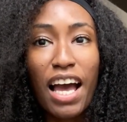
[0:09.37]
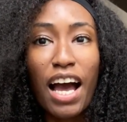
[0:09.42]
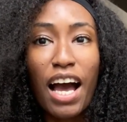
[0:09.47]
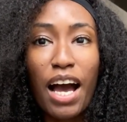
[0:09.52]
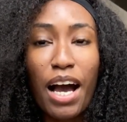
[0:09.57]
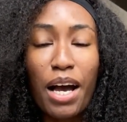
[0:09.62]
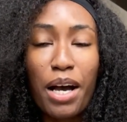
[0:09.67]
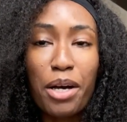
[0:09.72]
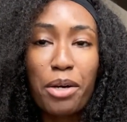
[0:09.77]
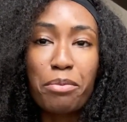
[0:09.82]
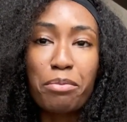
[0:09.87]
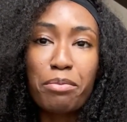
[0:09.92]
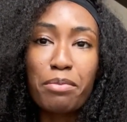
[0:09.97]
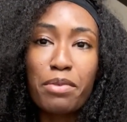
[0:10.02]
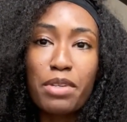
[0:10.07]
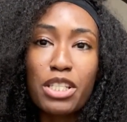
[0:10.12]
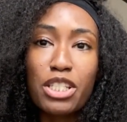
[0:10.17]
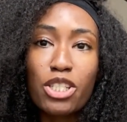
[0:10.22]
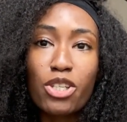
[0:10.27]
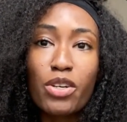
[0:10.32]

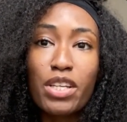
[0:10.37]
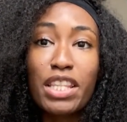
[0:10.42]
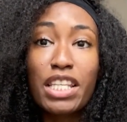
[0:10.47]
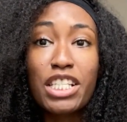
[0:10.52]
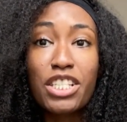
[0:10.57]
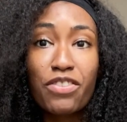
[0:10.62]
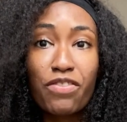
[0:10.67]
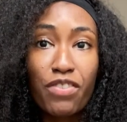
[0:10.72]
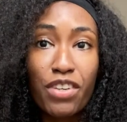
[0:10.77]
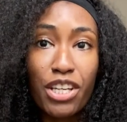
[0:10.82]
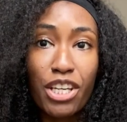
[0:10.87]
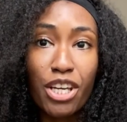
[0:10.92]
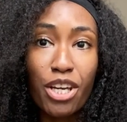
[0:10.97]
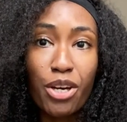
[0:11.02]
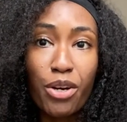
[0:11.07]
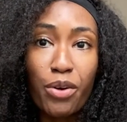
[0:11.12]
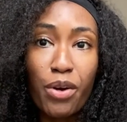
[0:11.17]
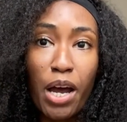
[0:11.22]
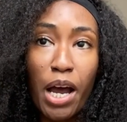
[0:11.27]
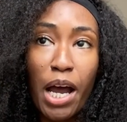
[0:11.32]
So in this
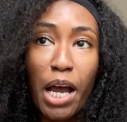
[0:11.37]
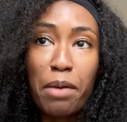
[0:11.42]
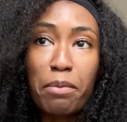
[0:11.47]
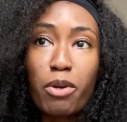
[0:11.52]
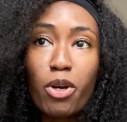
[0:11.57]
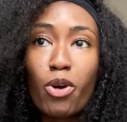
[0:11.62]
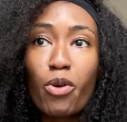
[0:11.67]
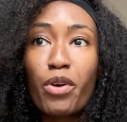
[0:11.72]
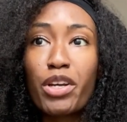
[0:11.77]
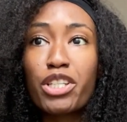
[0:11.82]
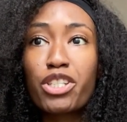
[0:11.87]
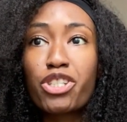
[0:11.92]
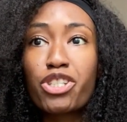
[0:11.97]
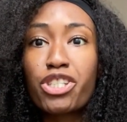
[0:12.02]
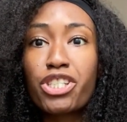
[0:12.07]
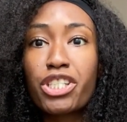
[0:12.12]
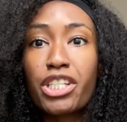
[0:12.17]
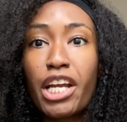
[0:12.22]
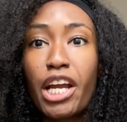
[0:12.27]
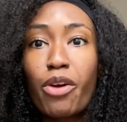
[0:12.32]
video, I'm going to
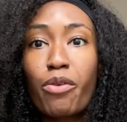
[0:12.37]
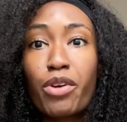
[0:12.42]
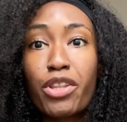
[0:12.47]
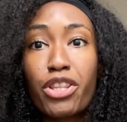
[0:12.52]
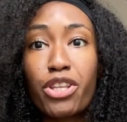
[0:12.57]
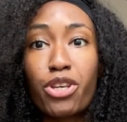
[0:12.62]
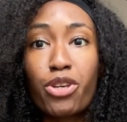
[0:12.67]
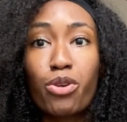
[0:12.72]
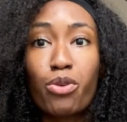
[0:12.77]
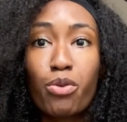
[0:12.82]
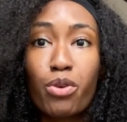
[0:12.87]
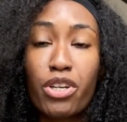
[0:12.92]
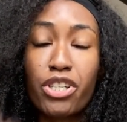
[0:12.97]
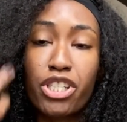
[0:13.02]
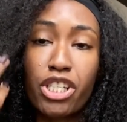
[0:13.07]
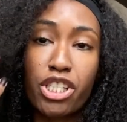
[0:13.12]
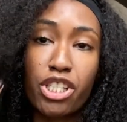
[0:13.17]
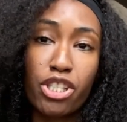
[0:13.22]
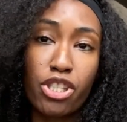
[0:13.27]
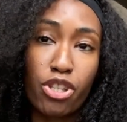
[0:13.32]
share with you
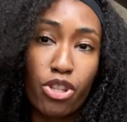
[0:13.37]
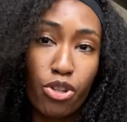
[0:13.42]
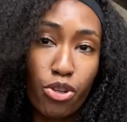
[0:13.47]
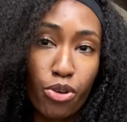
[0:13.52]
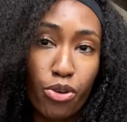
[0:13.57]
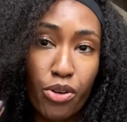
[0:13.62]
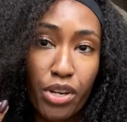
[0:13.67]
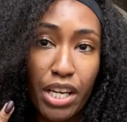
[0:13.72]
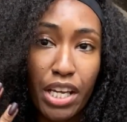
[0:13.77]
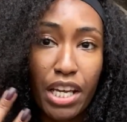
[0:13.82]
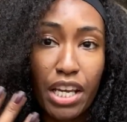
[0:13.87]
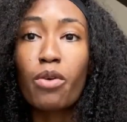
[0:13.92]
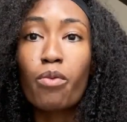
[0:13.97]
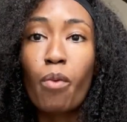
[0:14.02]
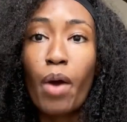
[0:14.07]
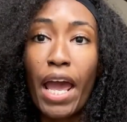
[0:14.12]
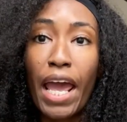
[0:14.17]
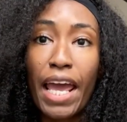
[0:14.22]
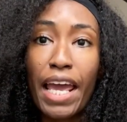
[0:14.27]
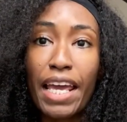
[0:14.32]
just 3
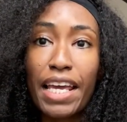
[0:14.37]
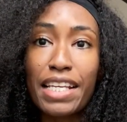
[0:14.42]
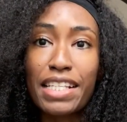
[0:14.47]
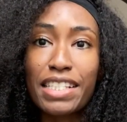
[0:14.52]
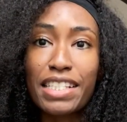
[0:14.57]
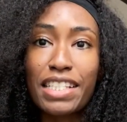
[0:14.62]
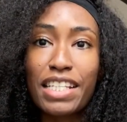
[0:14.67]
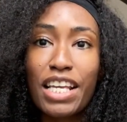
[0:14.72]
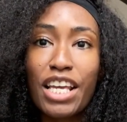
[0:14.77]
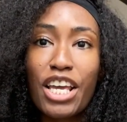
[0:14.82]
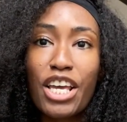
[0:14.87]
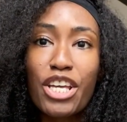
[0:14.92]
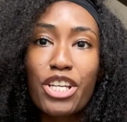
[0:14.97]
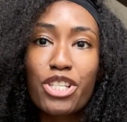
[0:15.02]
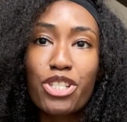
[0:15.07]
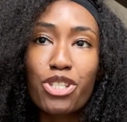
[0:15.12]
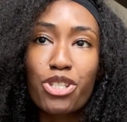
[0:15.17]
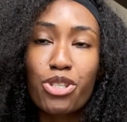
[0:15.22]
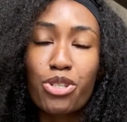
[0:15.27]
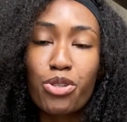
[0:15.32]
ways
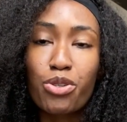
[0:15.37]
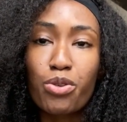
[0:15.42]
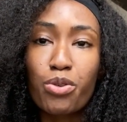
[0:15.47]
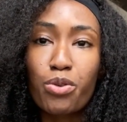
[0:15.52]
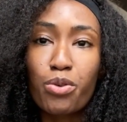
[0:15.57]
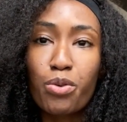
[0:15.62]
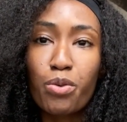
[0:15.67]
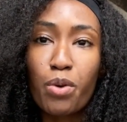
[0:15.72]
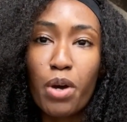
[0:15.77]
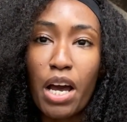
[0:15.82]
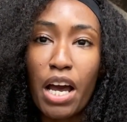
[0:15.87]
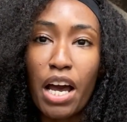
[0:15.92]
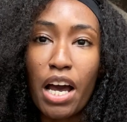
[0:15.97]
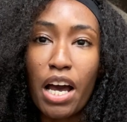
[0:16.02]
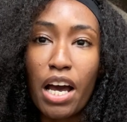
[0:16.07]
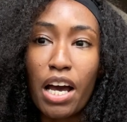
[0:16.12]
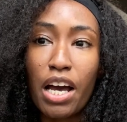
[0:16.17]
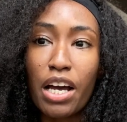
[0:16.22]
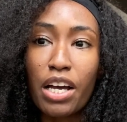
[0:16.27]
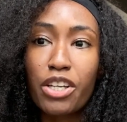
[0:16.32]
to
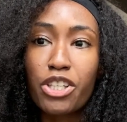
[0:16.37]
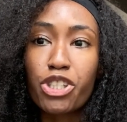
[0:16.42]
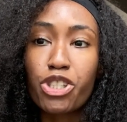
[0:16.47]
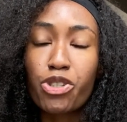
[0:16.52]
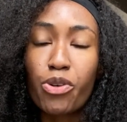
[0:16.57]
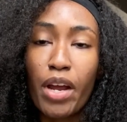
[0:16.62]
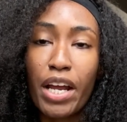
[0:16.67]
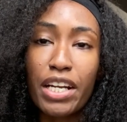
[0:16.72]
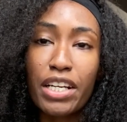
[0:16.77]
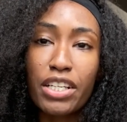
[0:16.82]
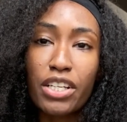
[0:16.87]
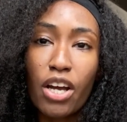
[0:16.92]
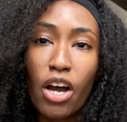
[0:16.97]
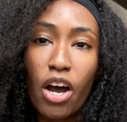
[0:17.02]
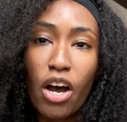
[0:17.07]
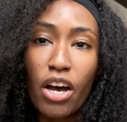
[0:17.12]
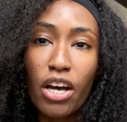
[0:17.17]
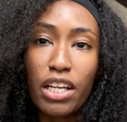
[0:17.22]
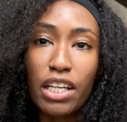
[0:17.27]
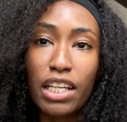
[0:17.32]
trend
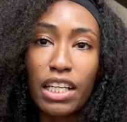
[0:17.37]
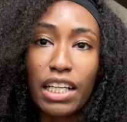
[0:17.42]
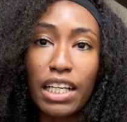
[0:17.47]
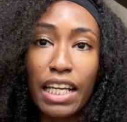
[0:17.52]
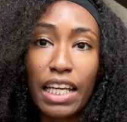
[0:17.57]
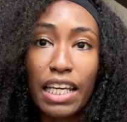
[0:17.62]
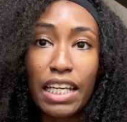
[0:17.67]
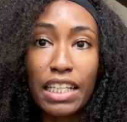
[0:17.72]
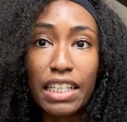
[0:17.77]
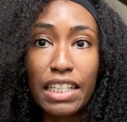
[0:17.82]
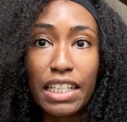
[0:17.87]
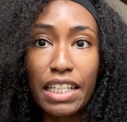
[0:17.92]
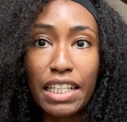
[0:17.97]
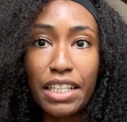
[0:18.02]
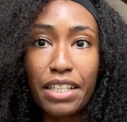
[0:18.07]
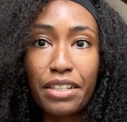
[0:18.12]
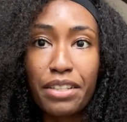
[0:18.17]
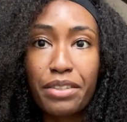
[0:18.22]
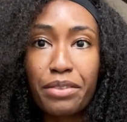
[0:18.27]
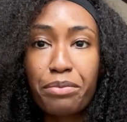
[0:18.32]
on
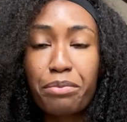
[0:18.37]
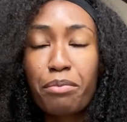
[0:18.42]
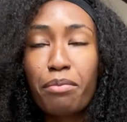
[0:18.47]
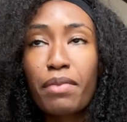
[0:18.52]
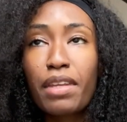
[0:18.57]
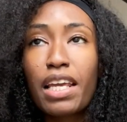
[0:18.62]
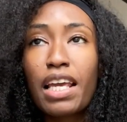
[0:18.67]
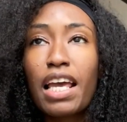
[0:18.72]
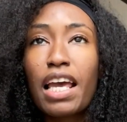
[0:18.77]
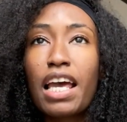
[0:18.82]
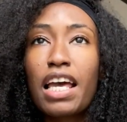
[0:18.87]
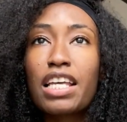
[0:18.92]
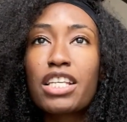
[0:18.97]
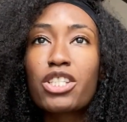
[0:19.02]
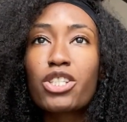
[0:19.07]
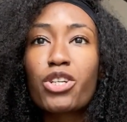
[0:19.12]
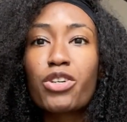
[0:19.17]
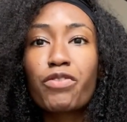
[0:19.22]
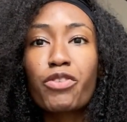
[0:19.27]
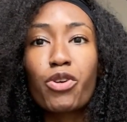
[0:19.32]
LinkedIn.
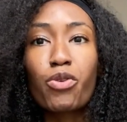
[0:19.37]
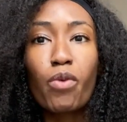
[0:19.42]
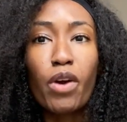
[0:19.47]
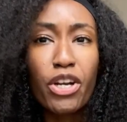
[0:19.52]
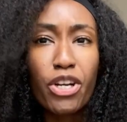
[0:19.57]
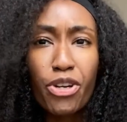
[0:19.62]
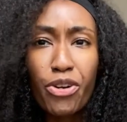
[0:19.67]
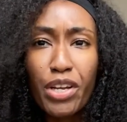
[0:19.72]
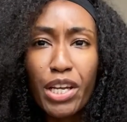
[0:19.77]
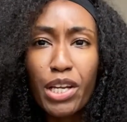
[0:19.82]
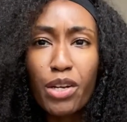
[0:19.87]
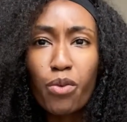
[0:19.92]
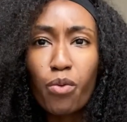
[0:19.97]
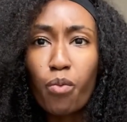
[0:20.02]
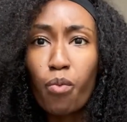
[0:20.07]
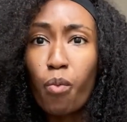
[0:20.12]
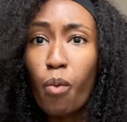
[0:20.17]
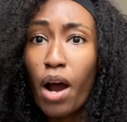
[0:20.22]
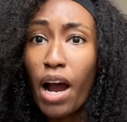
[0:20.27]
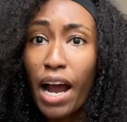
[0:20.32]
So if you're
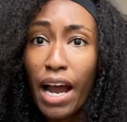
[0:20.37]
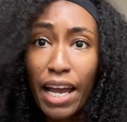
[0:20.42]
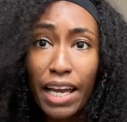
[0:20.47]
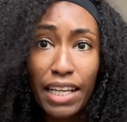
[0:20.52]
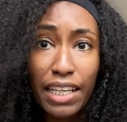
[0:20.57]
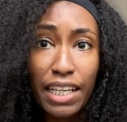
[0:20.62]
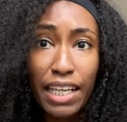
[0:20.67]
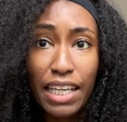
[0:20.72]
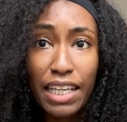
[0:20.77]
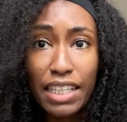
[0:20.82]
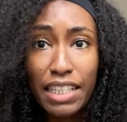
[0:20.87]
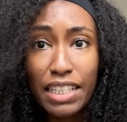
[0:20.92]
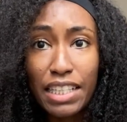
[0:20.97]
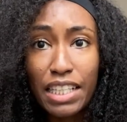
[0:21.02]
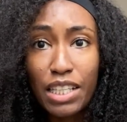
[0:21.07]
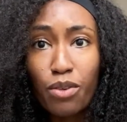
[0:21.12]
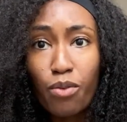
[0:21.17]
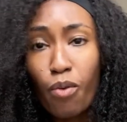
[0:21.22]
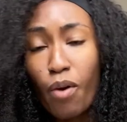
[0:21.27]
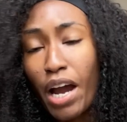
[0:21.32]
wondering why
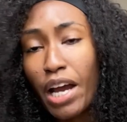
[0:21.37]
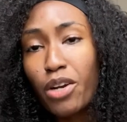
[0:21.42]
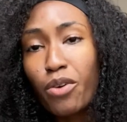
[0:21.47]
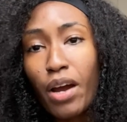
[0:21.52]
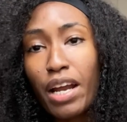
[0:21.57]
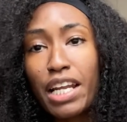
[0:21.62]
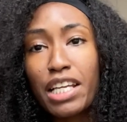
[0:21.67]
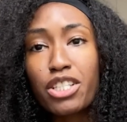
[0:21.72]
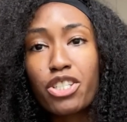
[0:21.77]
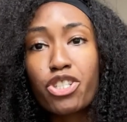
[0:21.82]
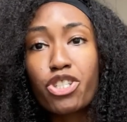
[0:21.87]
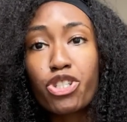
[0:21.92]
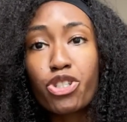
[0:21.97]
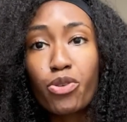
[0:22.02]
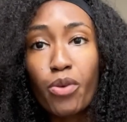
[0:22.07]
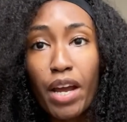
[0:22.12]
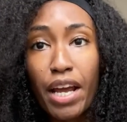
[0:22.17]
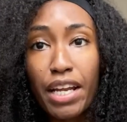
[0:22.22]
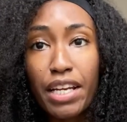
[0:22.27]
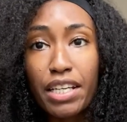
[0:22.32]
LinkedIn, why do I need to
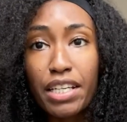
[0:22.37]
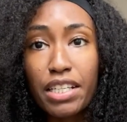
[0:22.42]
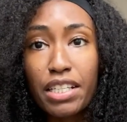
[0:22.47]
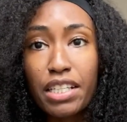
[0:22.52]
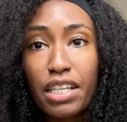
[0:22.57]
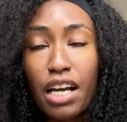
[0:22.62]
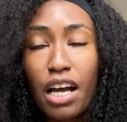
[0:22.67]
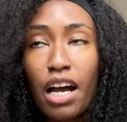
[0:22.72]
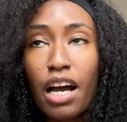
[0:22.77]
trend?